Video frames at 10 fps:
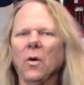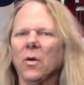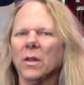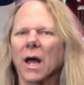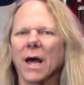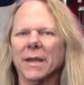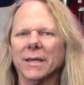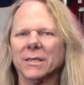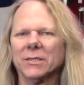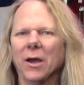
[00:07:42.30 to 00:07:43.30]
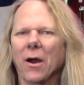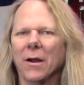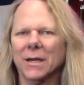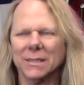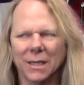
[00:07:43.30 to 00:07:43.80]
Lot of
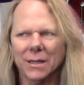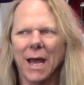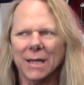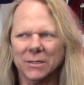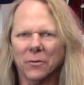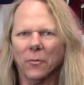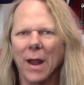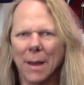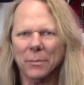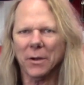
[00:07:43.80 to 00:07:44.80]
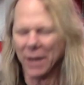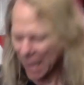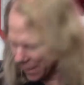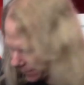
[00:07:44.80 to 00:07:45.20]
guitar. It's a lot to wrap your head